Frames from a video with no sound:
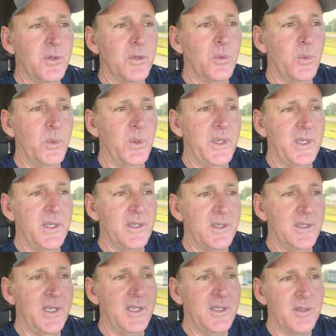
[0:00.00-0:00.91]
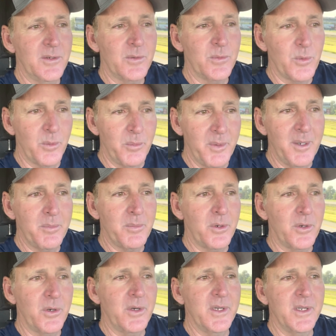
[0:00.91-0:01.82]
that we need to
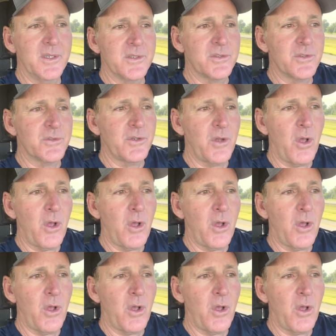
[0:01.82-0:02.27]
remember is there's